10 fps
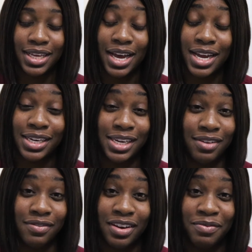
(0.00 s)
I
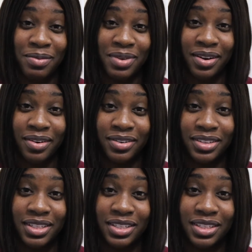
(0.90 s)
love gummy
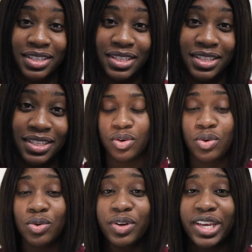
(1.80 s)
bears.
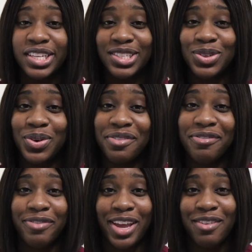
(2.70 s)
Who is your
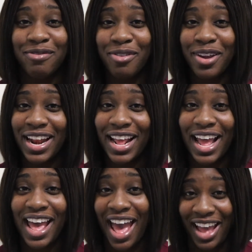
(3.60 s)
favorite
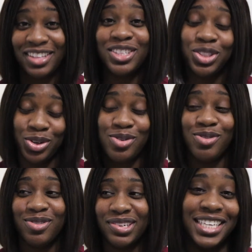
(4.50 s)

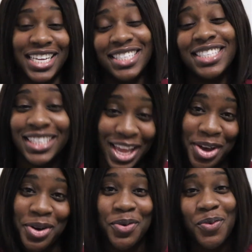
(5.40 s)
actor?
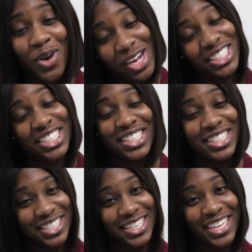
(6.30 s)
Denzel
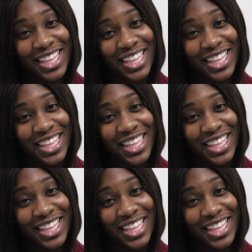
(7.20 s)
Washington.